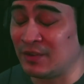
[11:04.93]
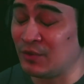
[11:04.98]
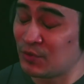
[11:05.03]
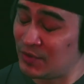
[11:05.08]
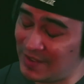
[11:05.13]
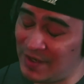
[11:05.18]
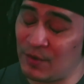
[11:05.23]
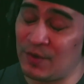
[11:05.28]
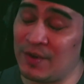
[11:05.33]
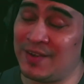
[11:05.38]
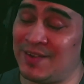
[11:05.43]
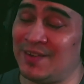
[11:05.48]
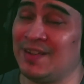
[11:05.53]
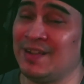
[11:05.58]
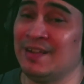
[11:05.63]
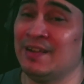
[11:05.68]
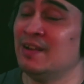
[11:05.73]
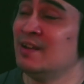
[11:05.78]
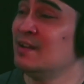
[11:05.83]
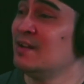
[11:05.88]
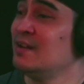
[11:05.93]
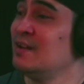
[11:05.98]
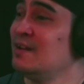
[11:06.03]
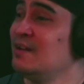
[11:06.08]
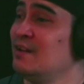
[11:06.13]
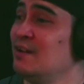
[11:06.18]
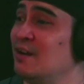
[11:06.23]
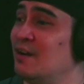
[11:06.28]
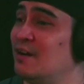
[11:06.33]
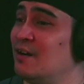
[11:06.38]
No, seriously.
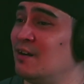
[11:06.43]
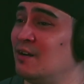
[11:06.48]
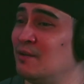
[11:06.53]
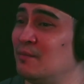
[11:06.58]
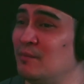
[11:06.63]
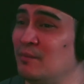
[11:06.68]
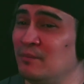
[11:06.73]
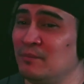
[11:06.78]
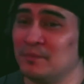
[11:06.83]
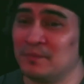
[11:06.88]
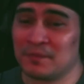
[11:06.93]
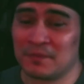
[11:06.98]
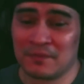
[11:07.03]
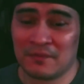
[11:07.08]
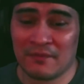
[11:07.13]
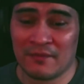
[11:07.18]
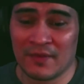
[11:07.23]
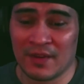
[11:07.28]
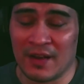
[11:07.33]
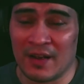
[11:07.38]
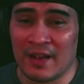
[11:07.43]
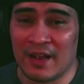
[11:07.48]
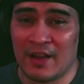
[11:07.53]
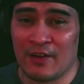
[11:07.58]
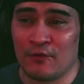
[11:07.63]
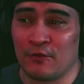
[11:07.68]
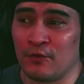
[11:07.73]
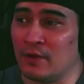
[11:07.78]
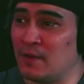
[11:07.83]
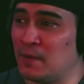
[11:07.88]
I
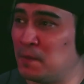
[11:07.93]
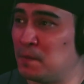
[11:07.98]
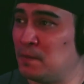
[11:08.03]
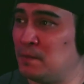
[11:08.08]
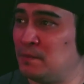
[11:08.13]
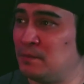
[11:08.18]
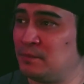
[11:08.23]
have a